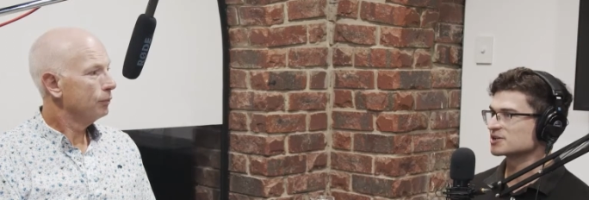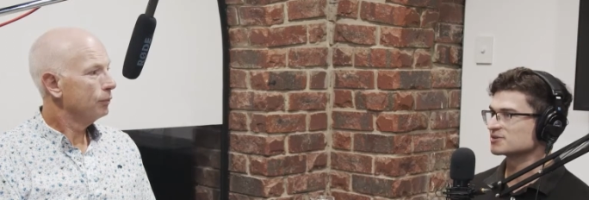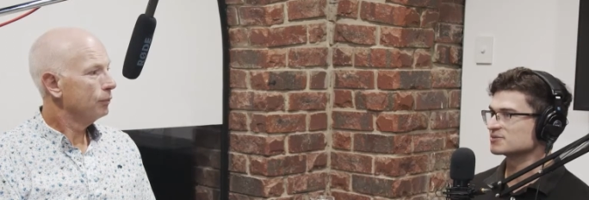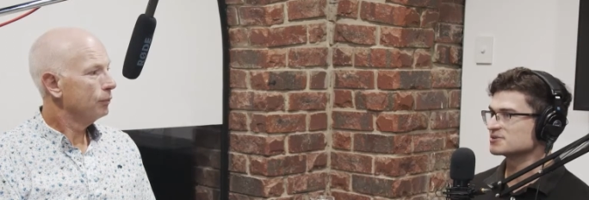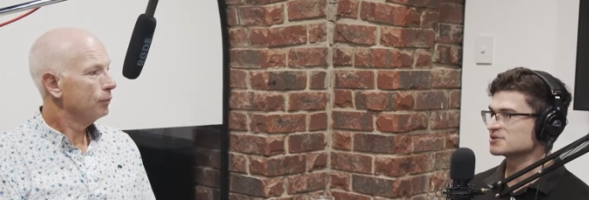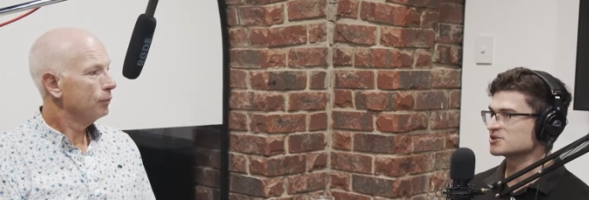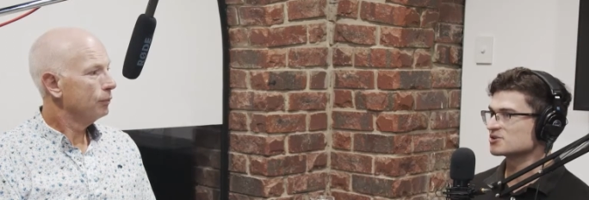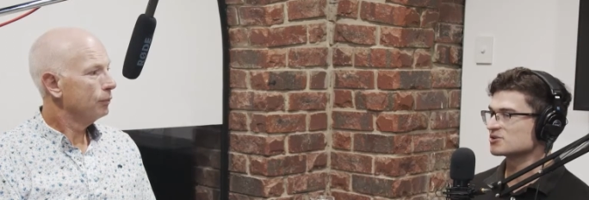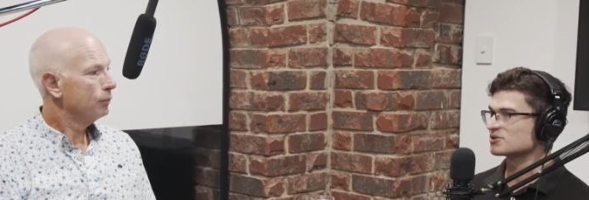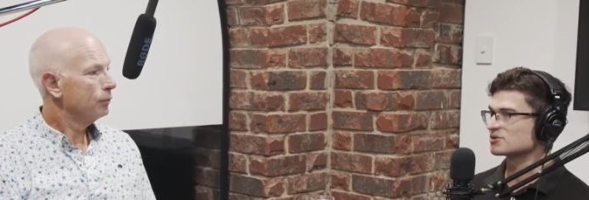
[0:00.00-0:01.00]
Speaker 1: But
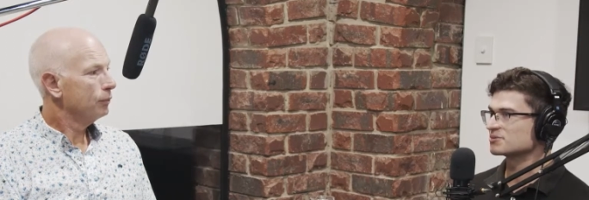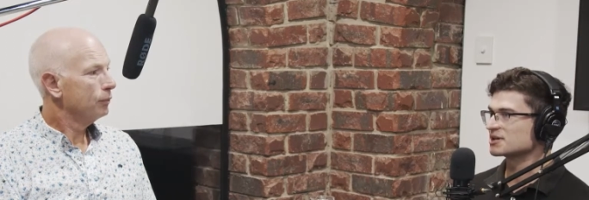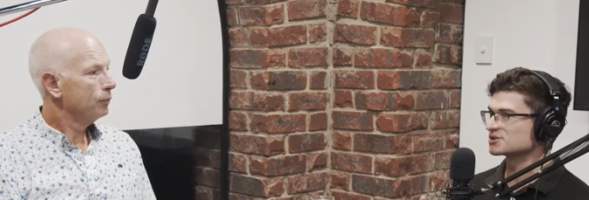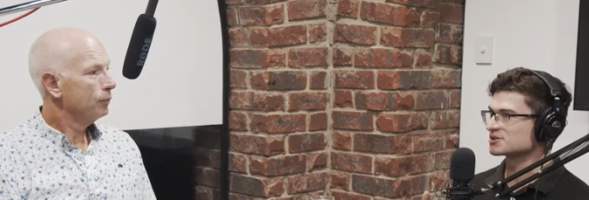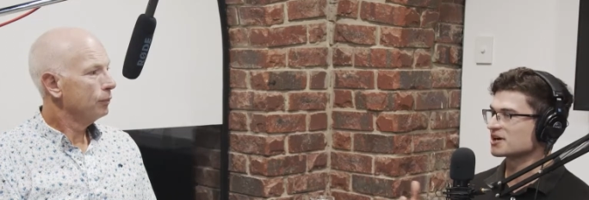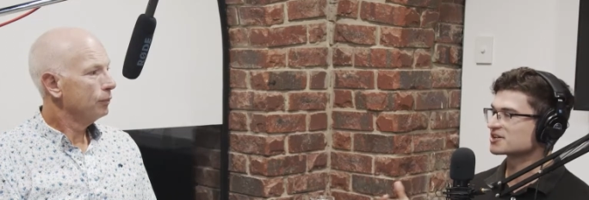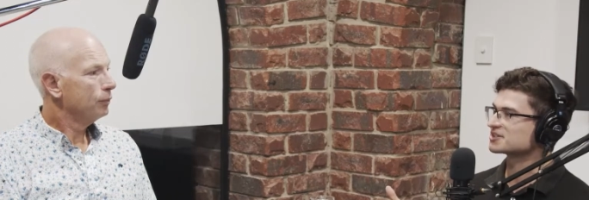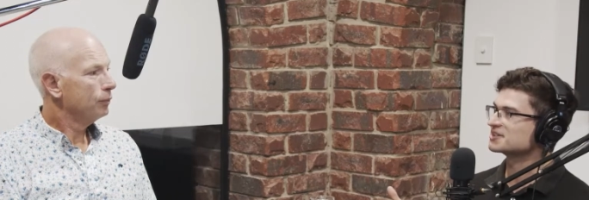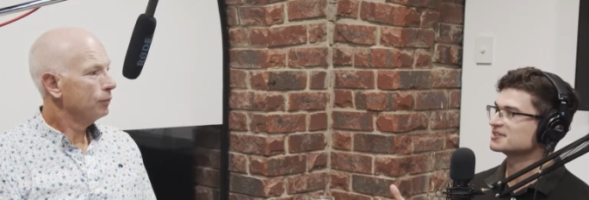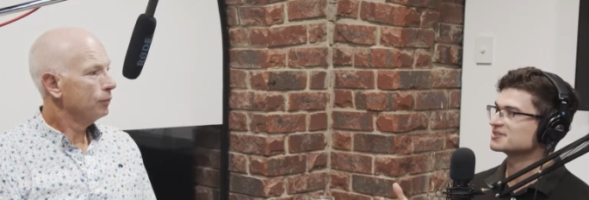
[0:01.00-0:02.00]
your
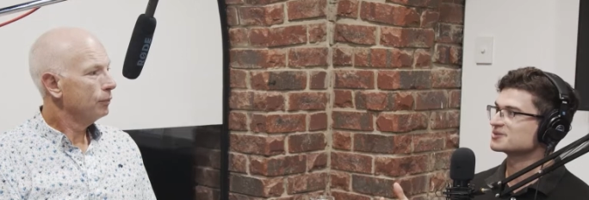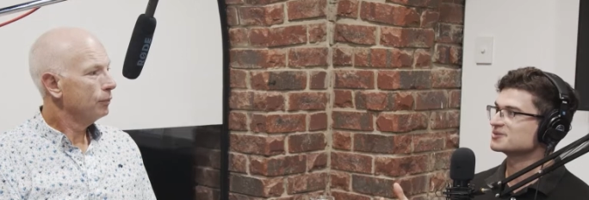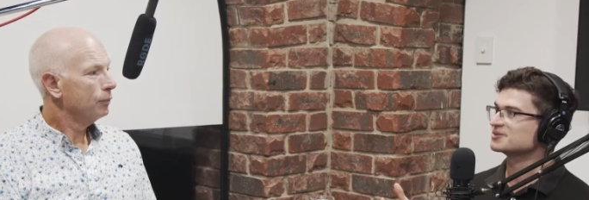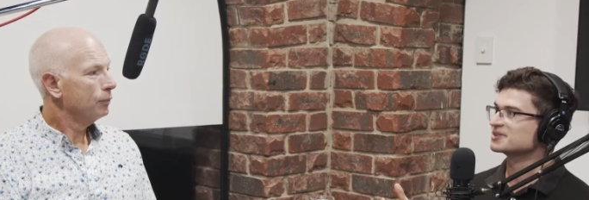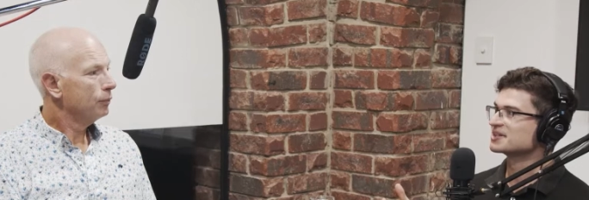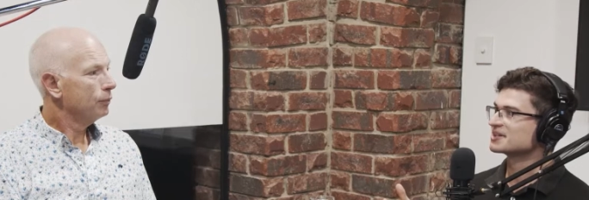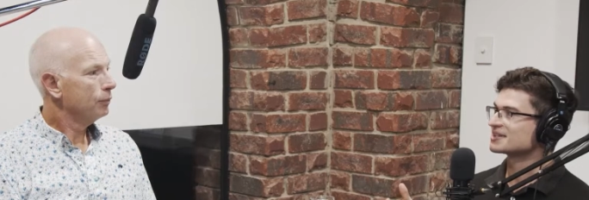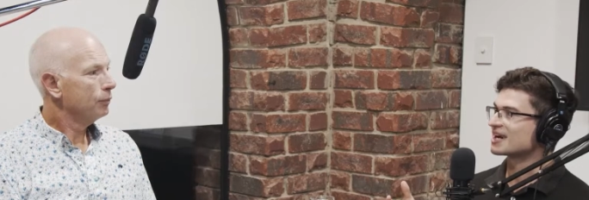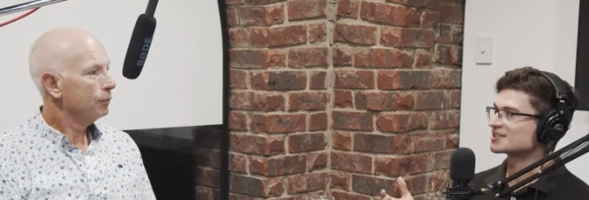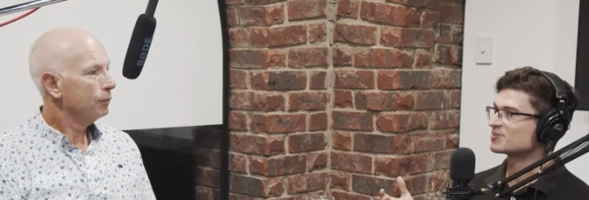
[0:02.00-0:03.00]
introduction into
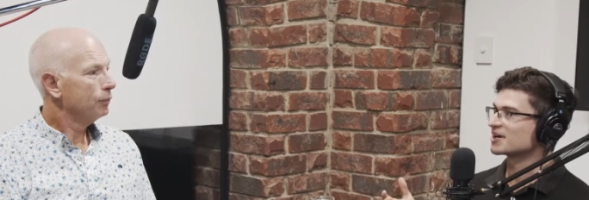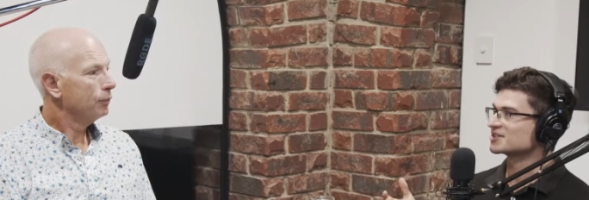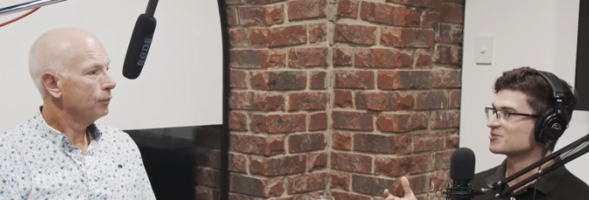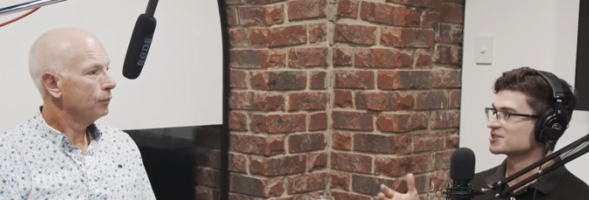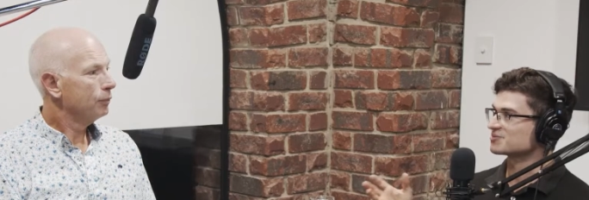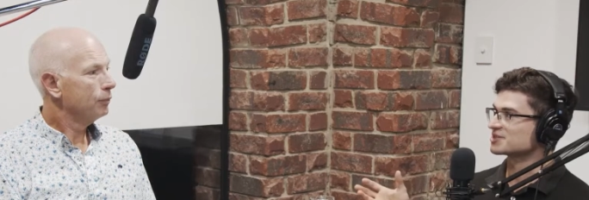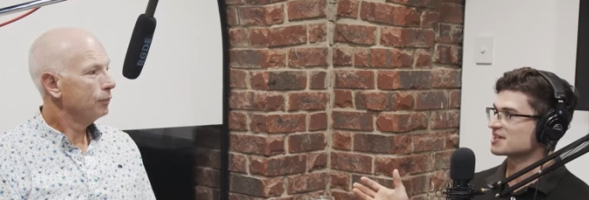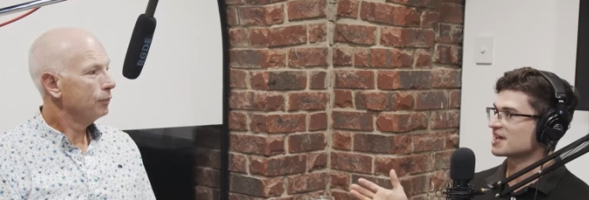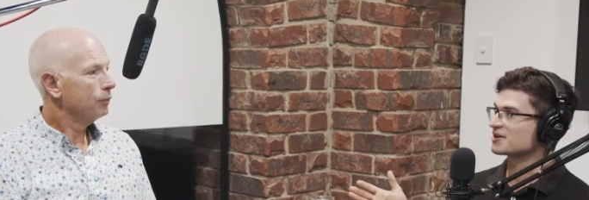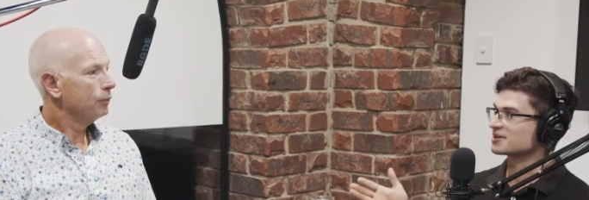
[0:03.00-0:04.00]
that space wasn't
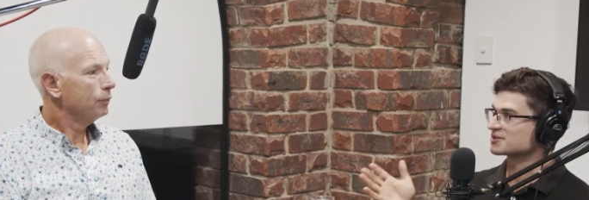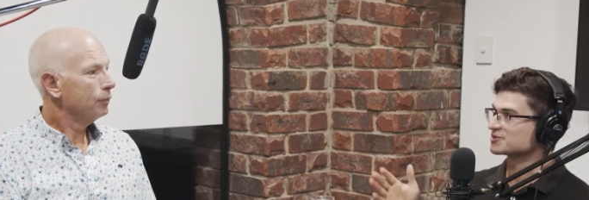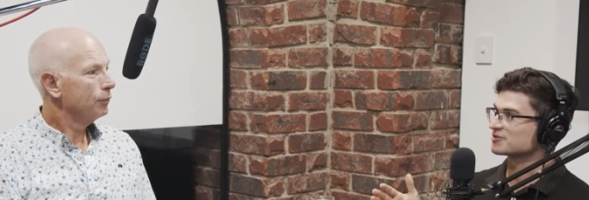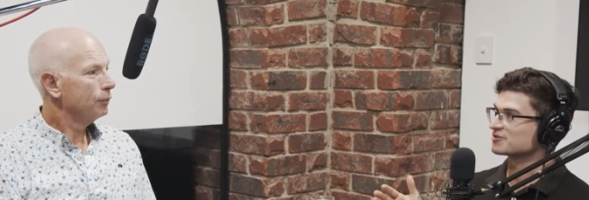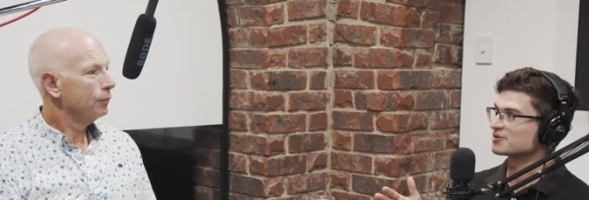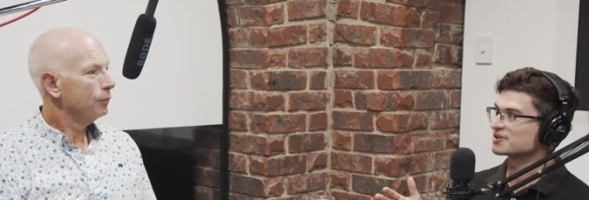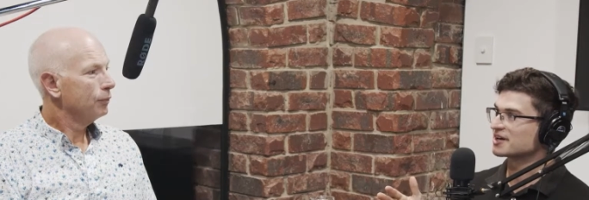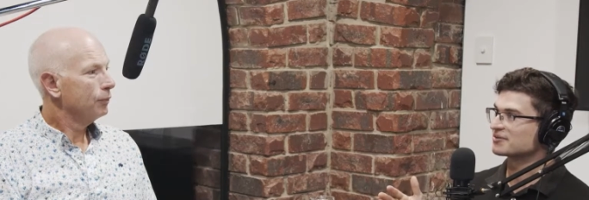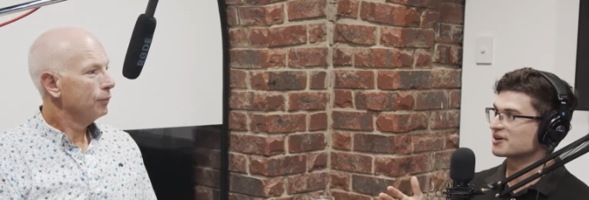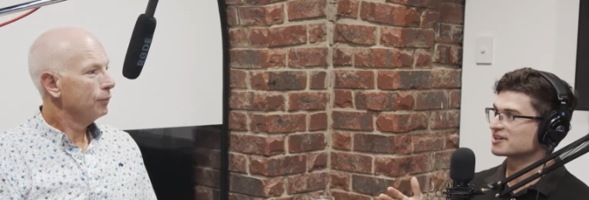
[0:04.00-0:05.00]
with Claratti it was before
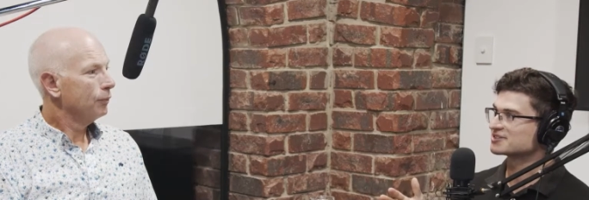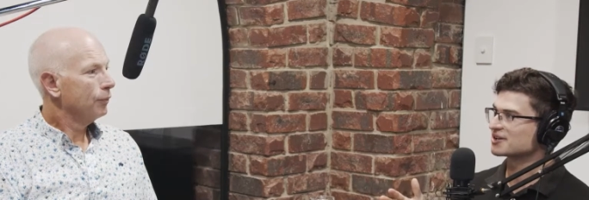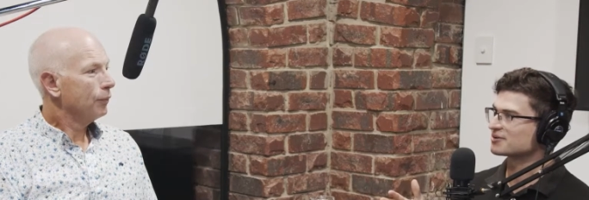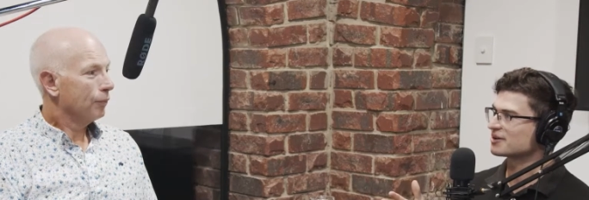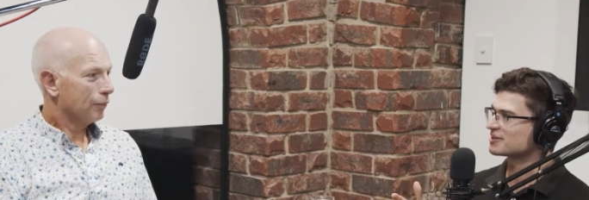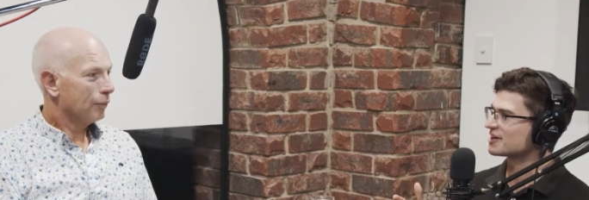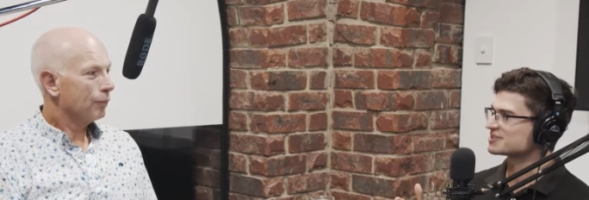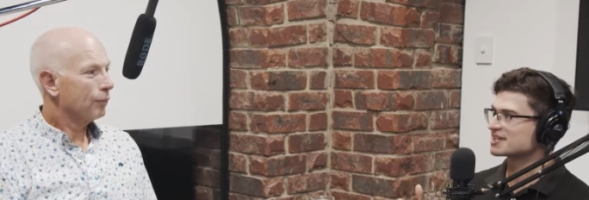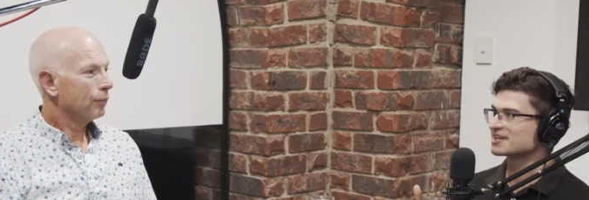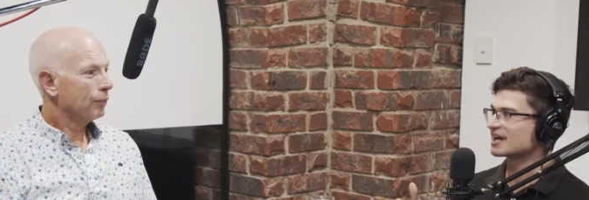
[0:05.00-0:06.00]
that right so i'd
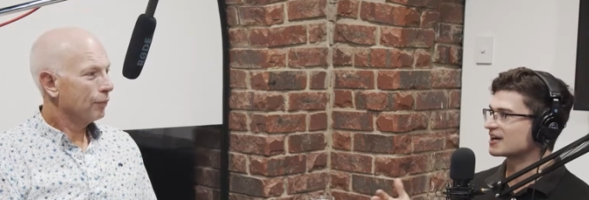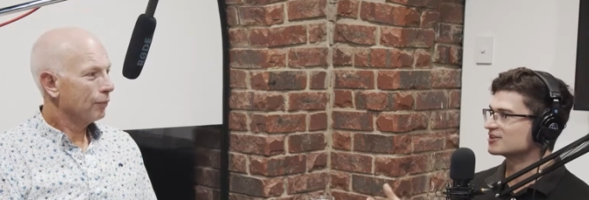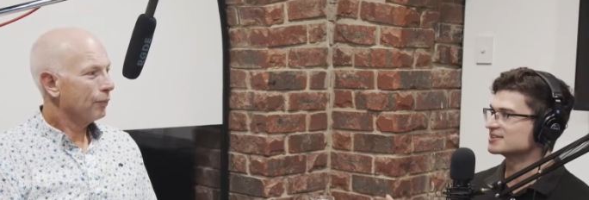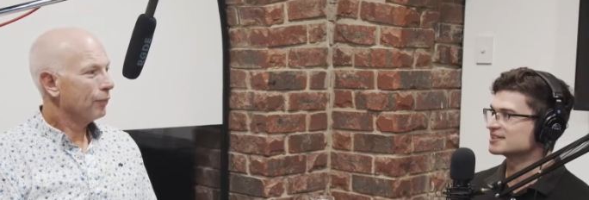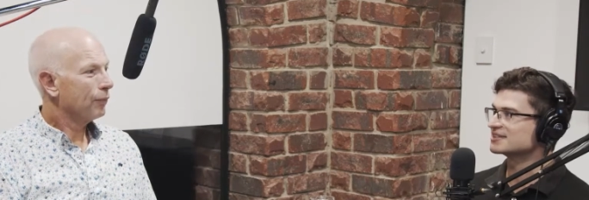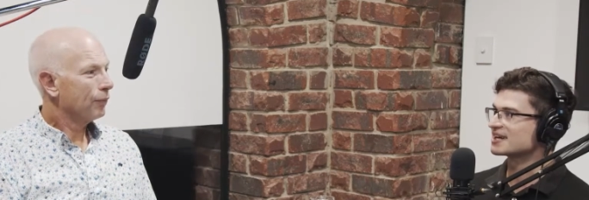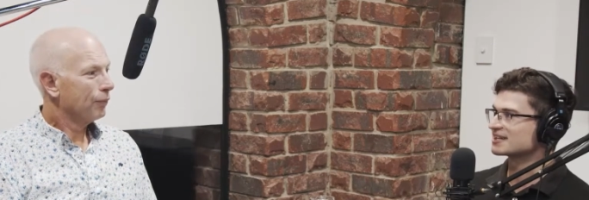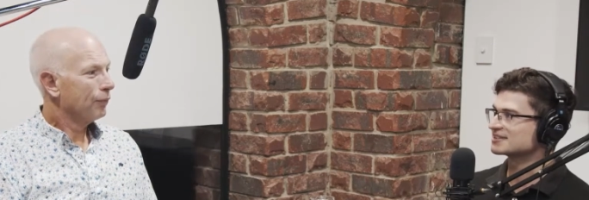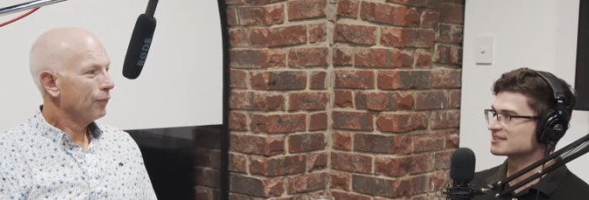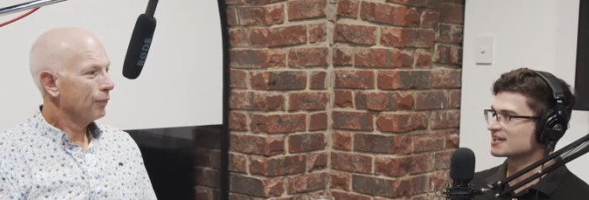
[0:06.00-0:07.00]
love to hear how you did
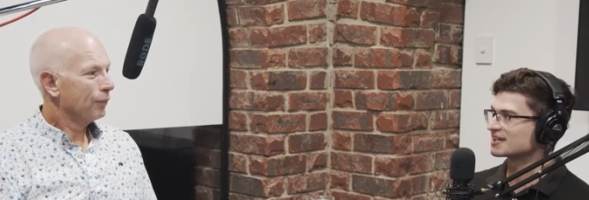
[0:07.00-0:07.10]
get into